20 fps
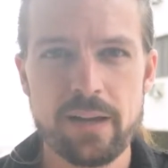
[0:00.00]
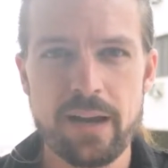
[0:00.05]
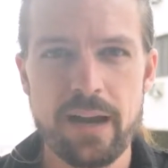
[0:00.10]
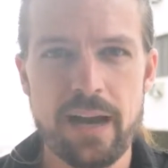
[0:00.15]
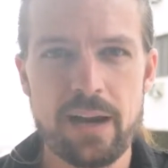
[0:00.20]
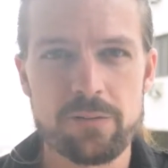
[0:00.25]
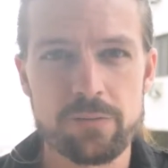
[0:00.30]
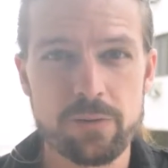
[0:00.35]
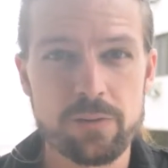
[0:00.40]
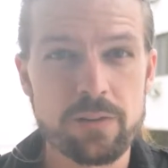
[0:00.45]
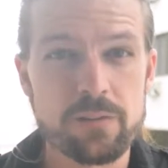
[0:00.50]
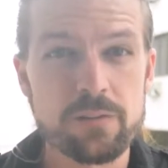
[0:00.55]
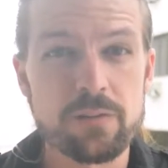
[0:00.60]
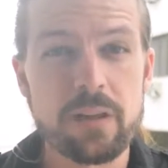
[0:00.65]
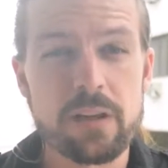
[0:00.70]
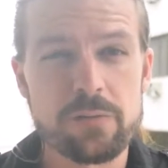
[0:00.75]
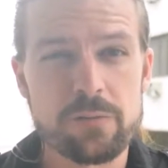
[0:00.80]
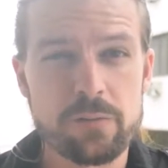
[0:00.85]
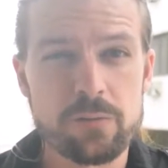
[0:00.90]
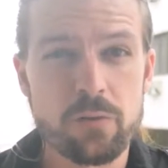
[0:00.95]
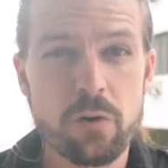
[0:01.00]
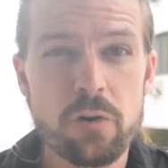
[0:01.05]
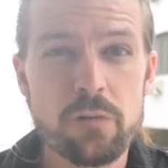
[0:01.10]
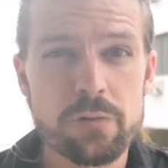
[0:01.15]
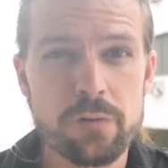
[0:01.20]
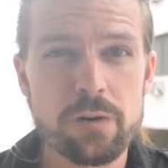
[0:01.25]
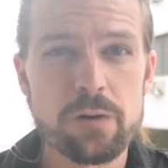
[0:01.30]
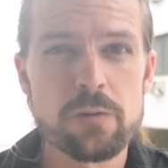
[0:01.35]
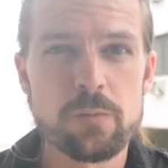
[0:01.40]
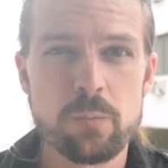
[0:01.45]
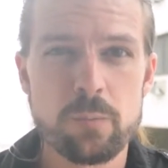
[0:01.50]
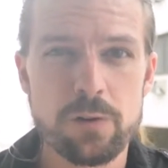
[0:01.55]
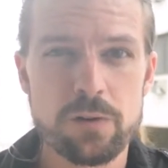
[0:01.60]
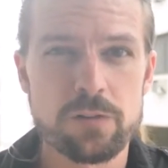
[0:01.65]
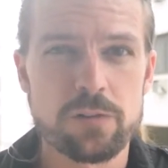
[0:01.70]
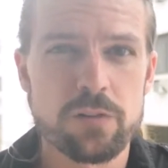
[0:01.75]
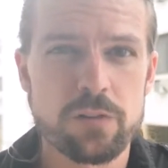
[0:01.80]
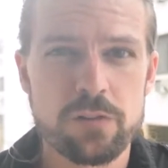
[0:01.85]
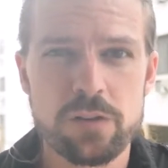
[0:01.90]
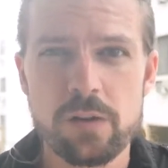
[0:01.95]
after this life is over, but
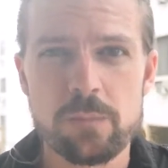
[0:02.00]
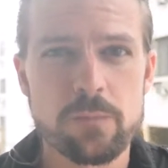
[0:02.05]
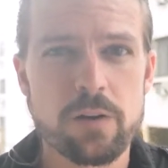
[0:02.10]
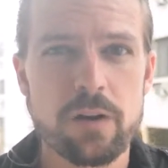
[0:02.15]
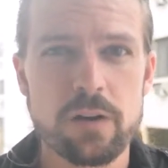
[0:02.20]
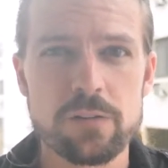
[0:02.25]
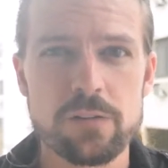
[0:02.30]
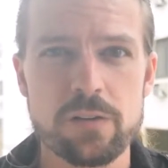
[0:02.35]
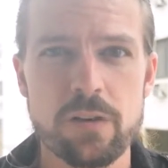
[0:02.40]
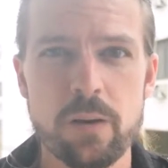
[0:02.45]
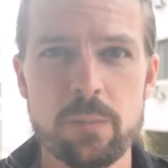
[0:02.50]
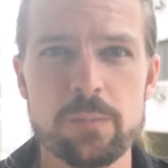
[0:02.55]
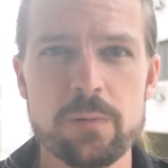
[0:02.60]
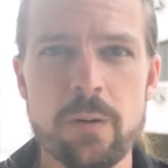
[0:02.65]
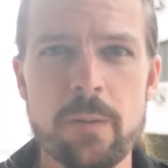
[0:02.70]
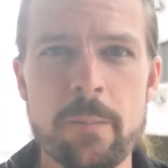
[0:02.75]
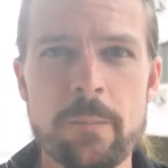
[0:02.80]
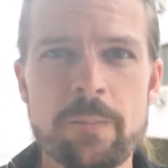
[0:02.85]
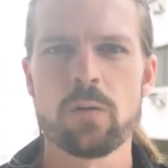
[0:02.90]
it's the same concept.